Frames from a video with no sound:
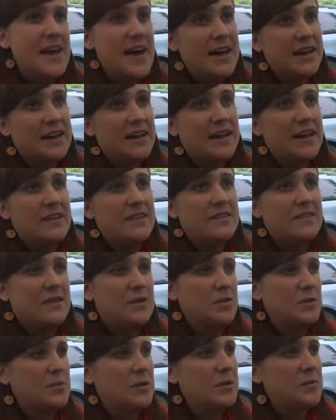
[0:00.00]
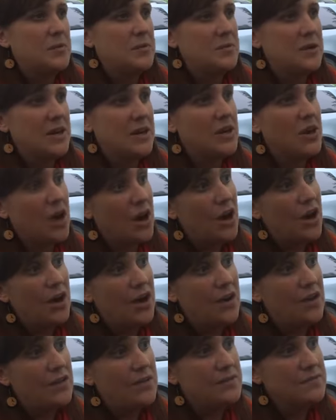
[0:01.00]
that case, I would probably
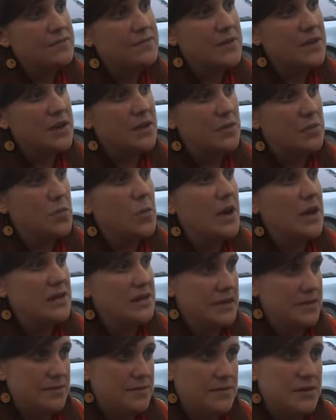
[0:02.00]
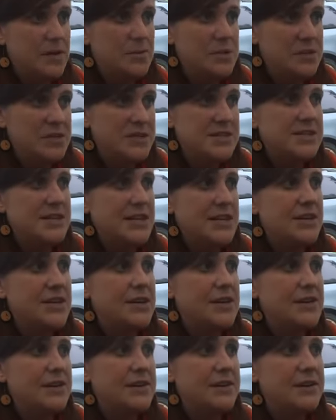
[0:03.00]
call a wildlife
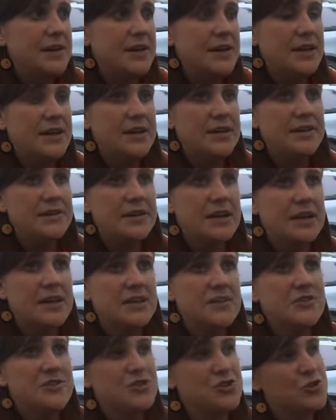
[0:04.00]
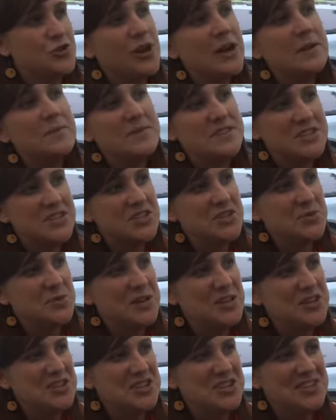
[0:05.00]
rehabilitator okay. and kind of describe the
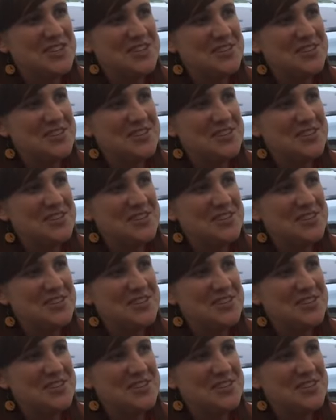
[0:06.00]
situation.